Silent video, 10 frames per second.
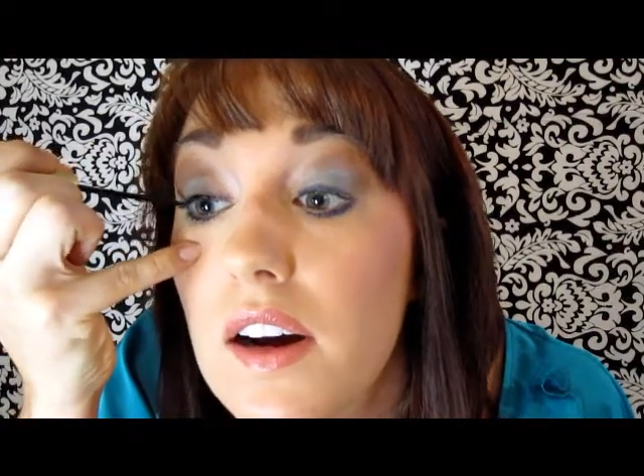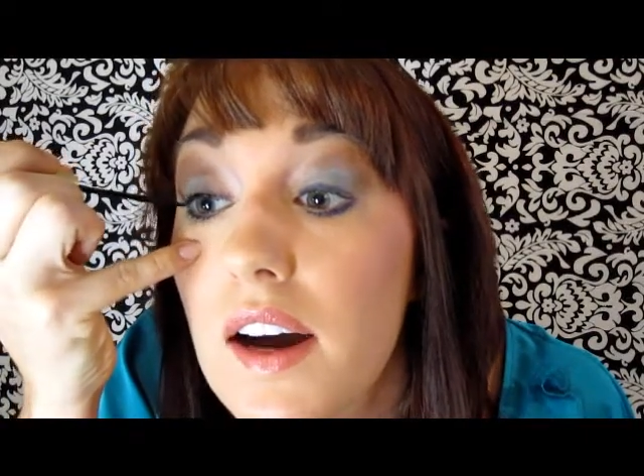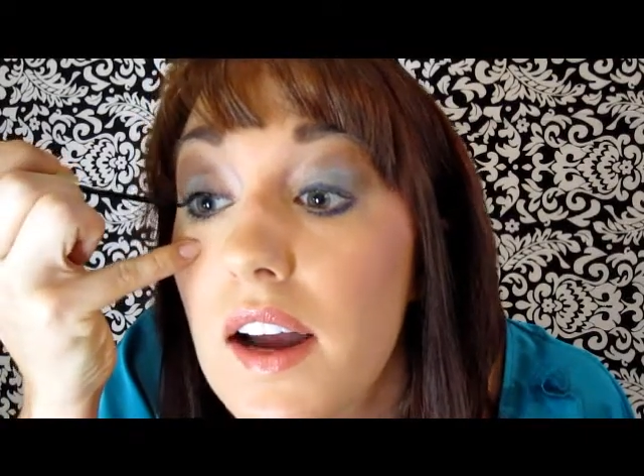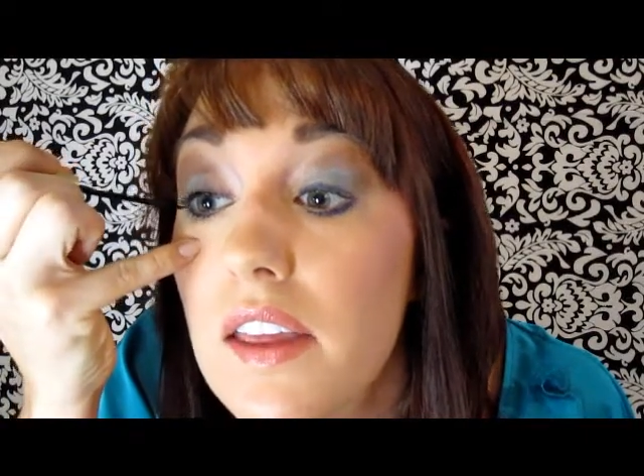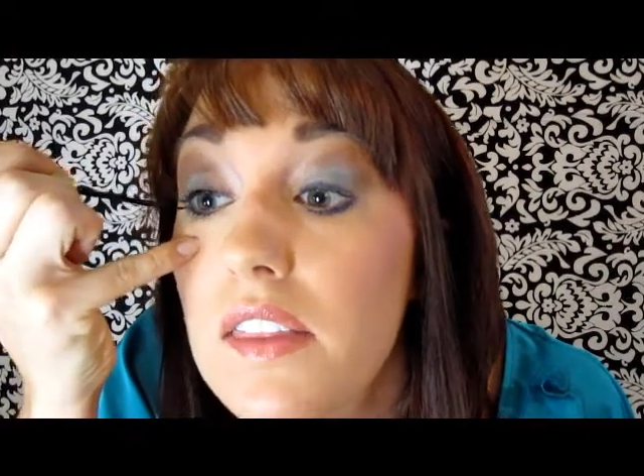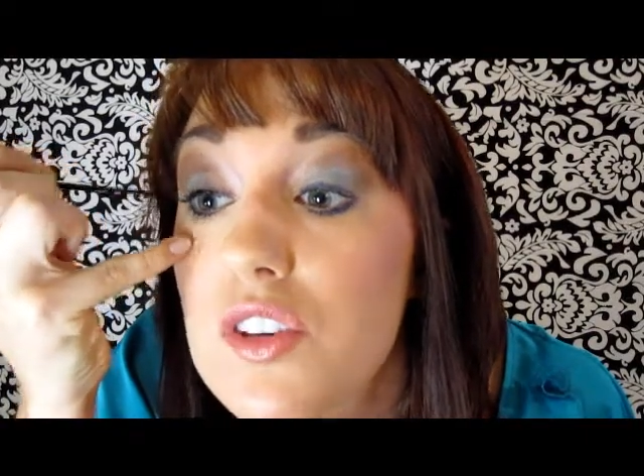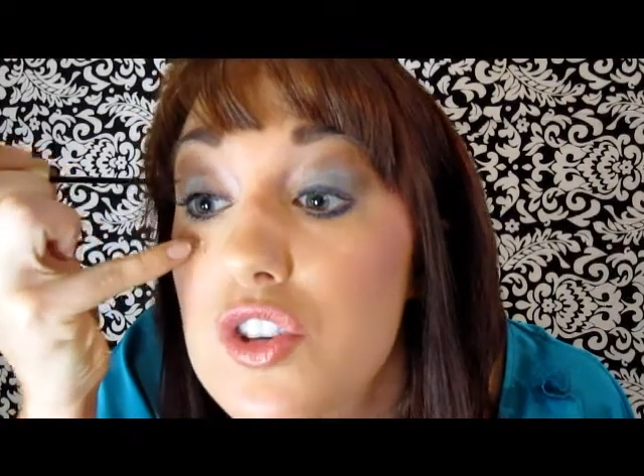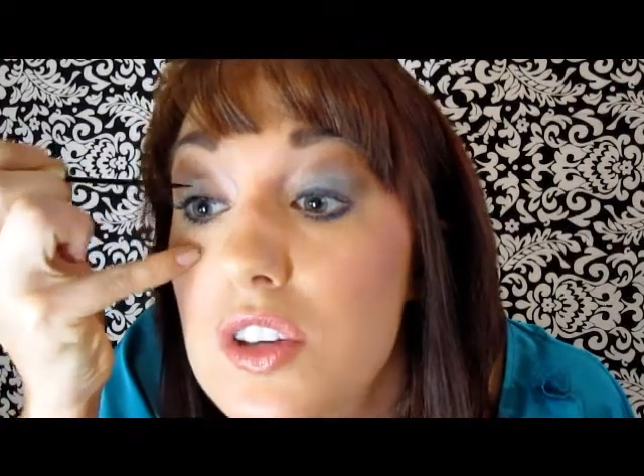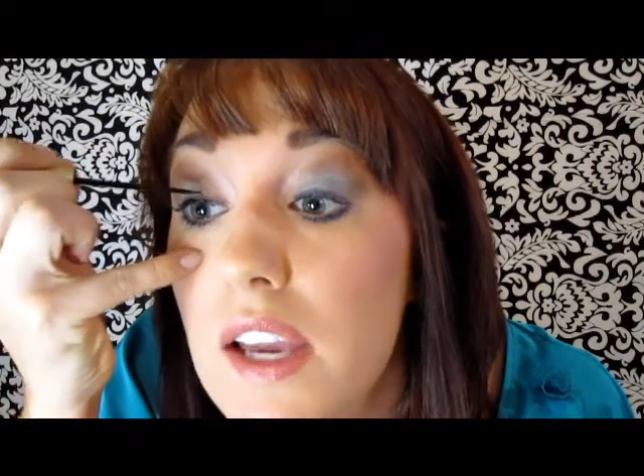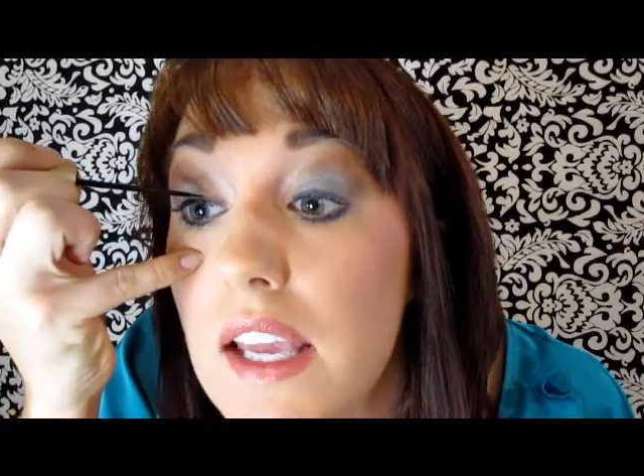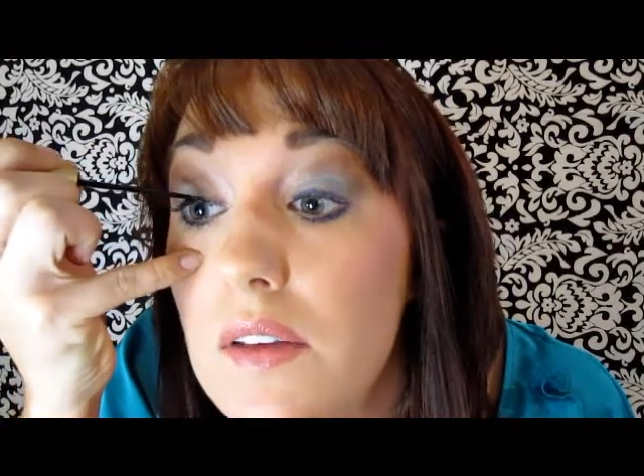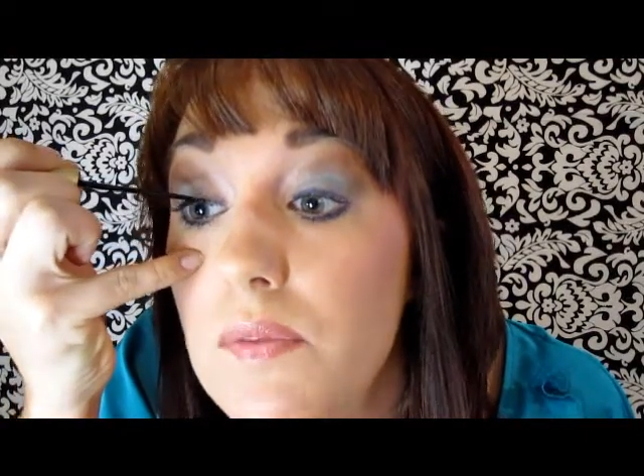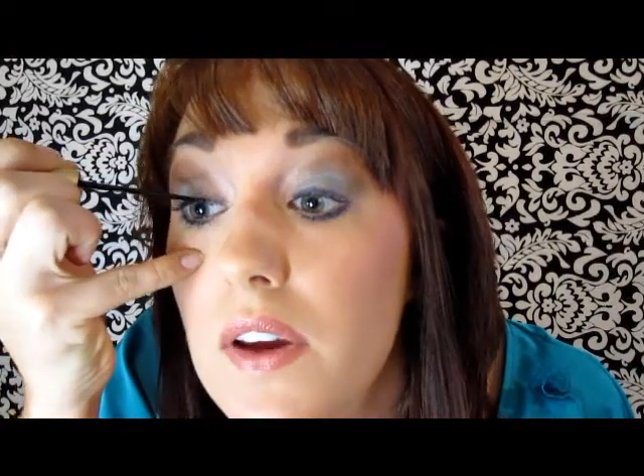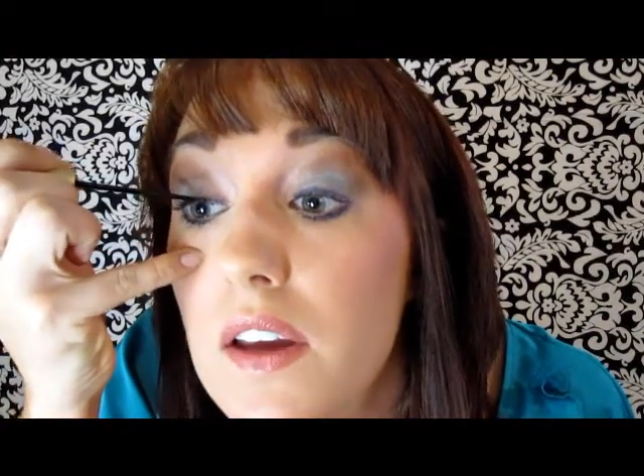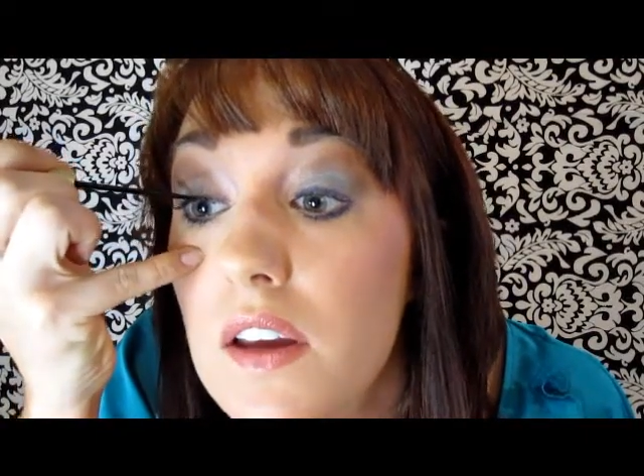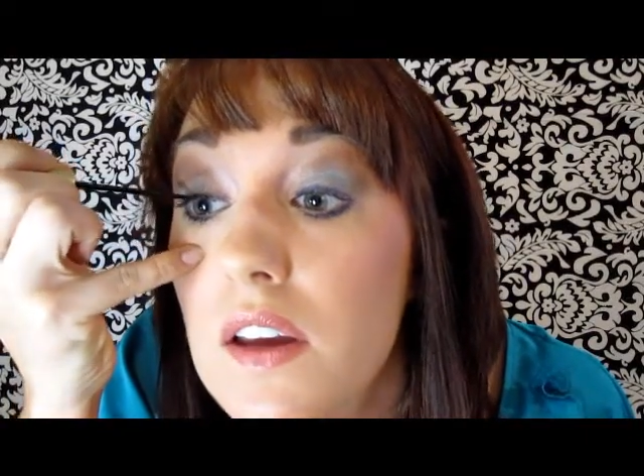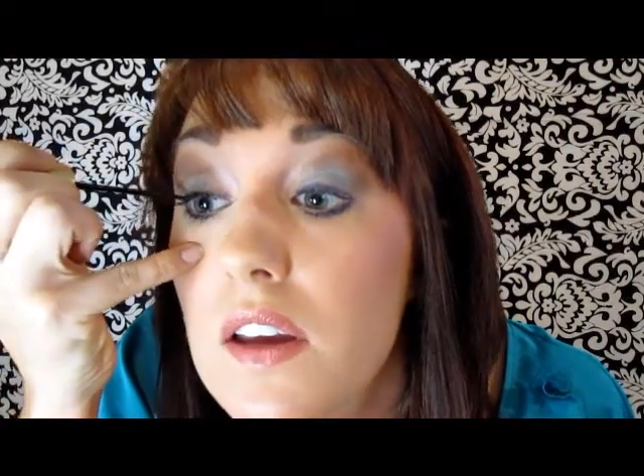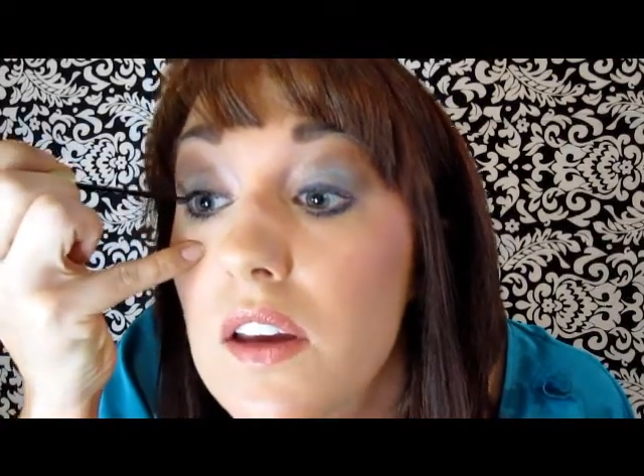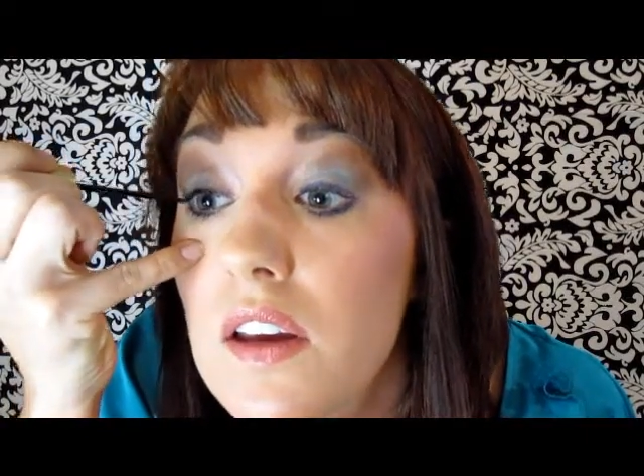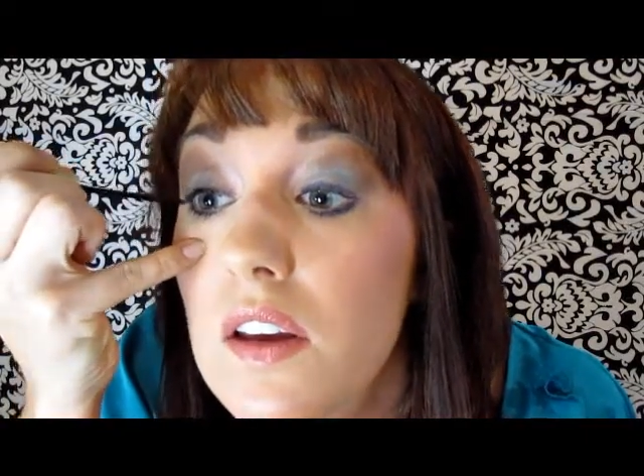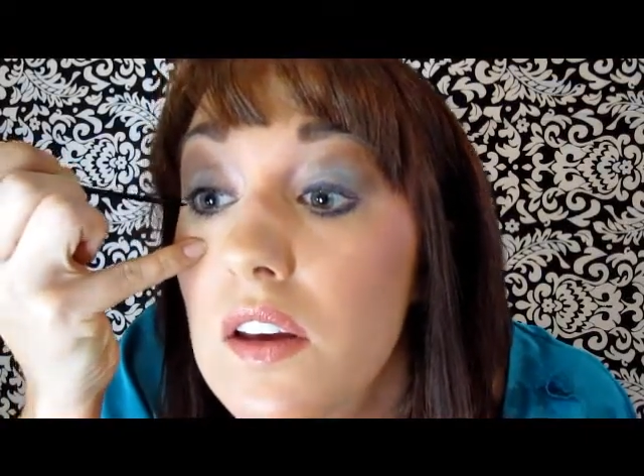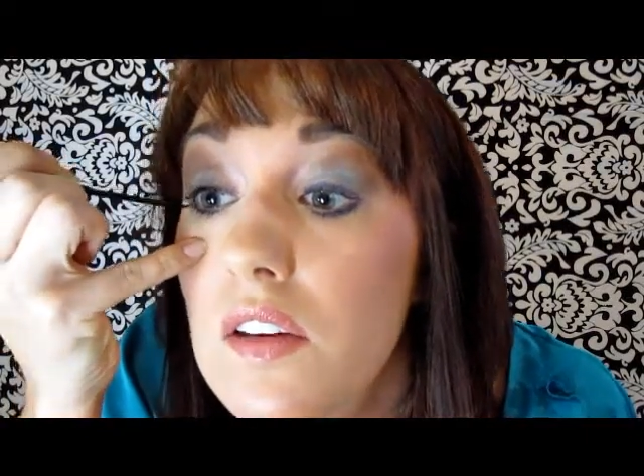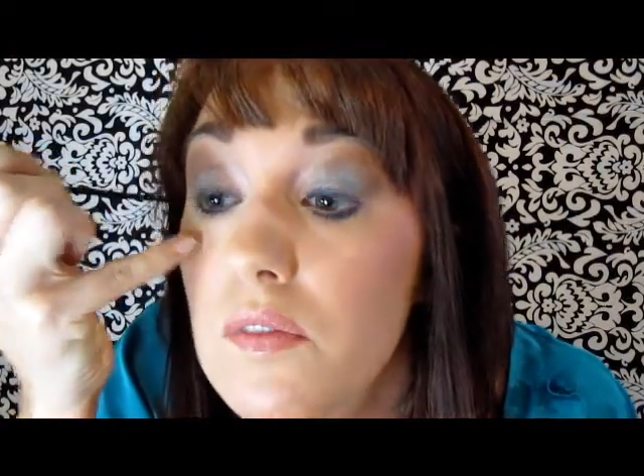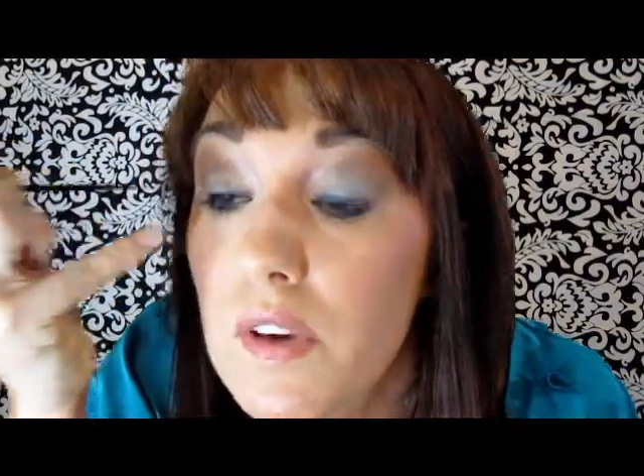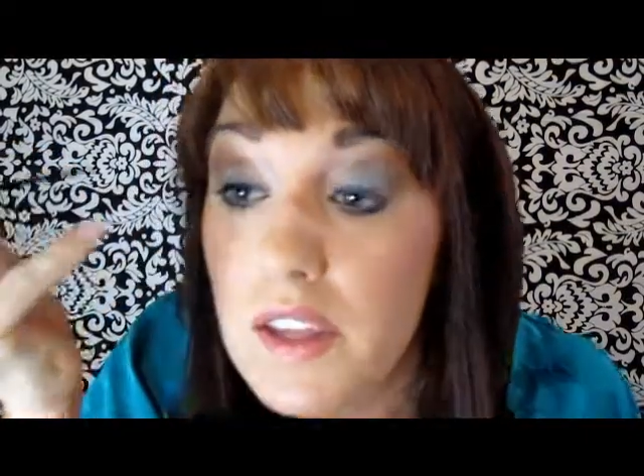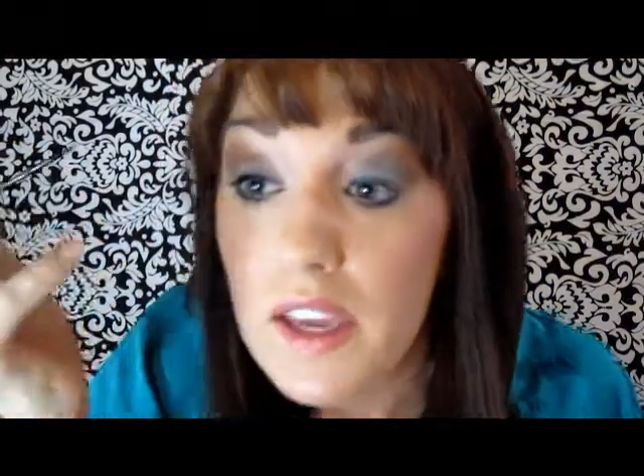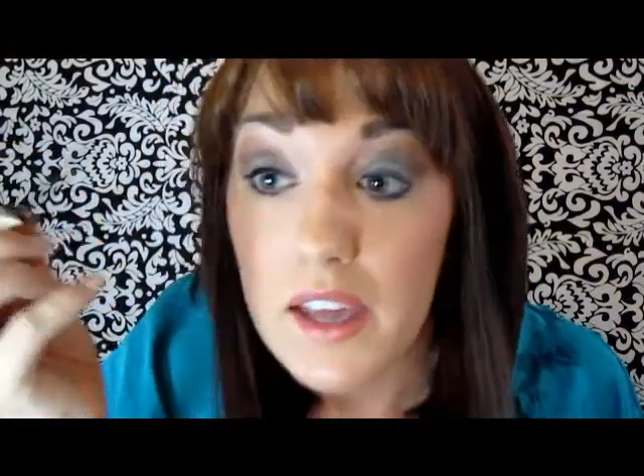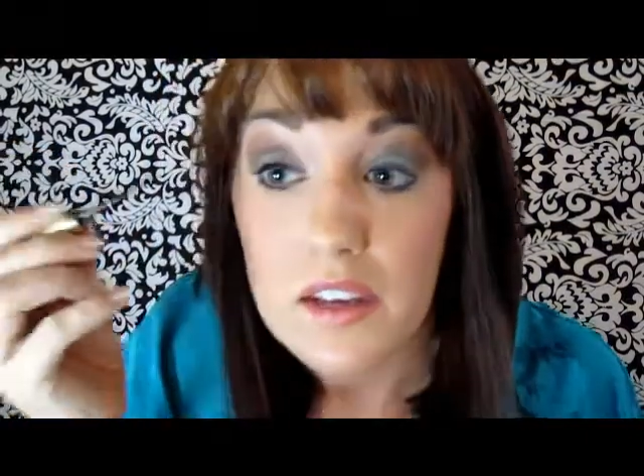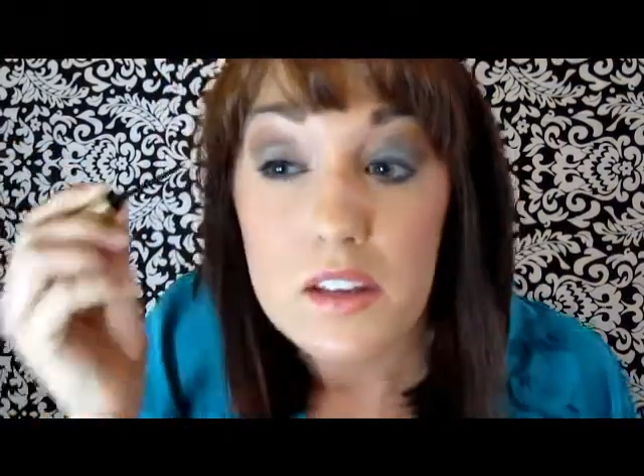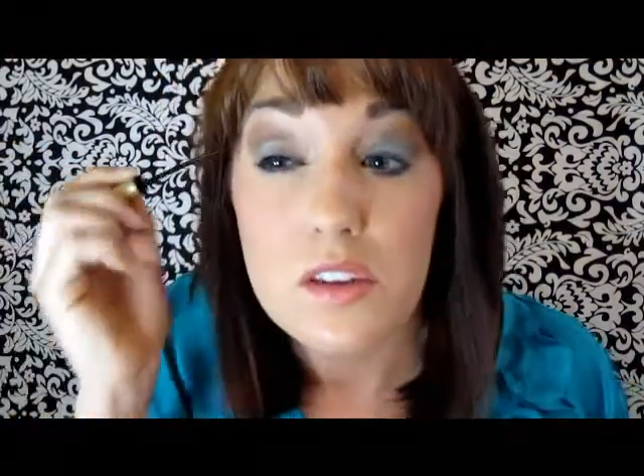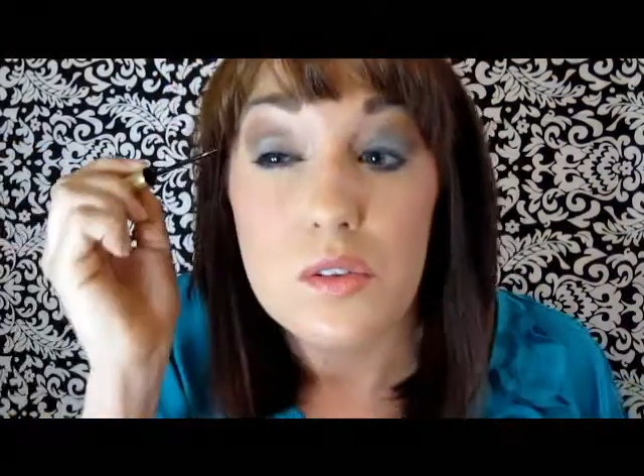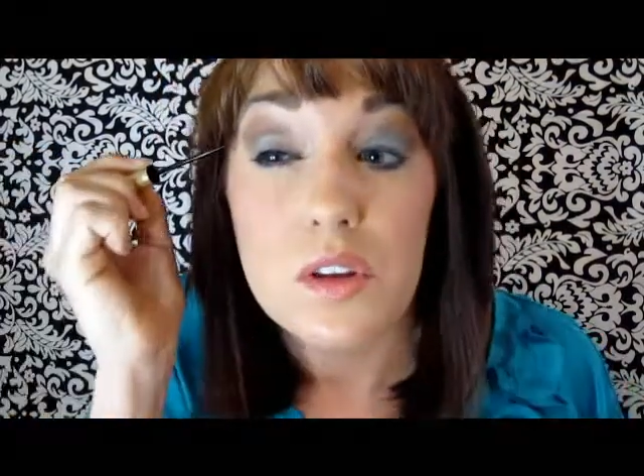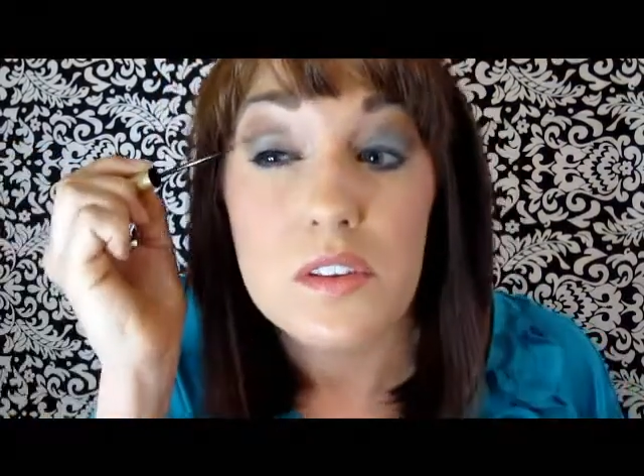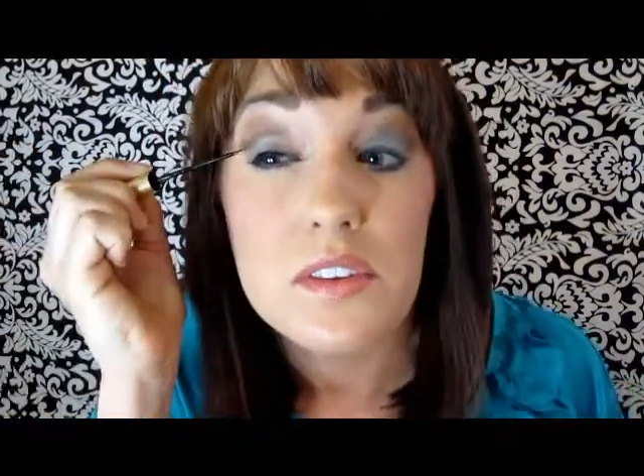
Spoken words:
eye the shape, but yet you can